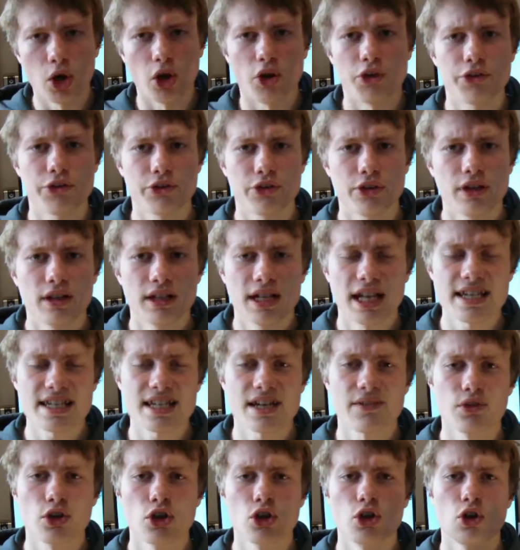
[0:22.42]
But
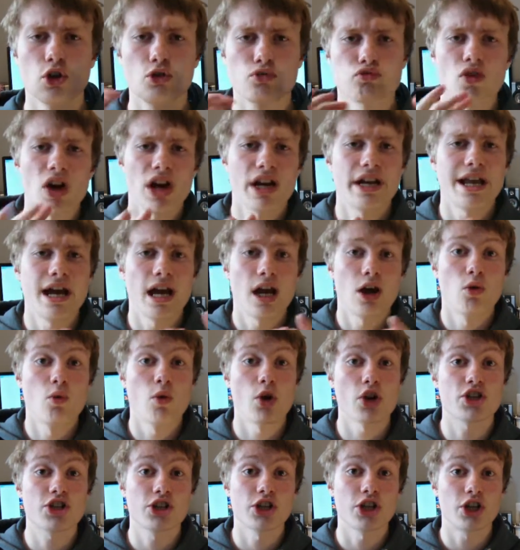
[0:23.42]
let's have a look right
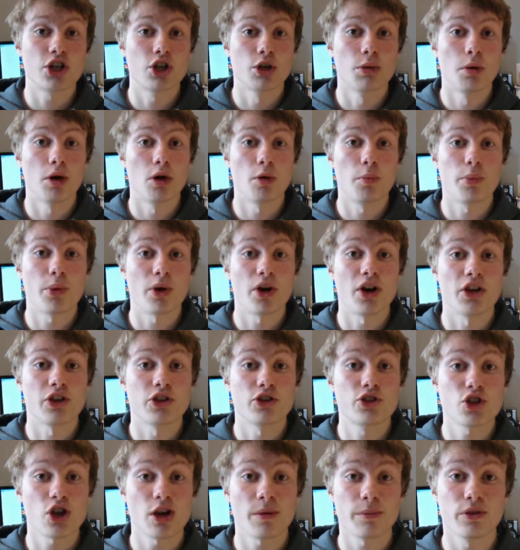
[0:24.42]
now what's going to come up
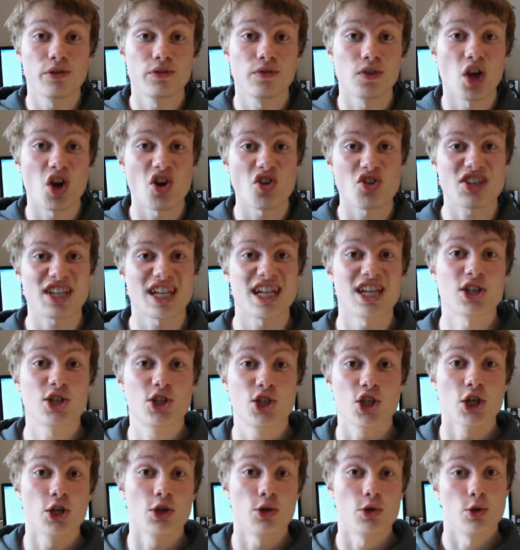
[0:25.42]
on TomWhoVlogs
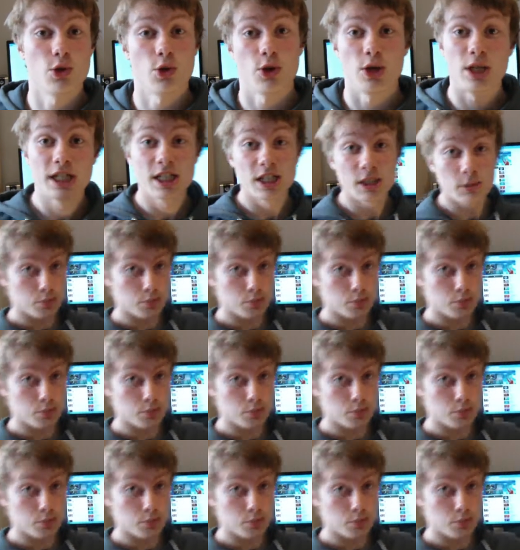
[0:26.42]
in June.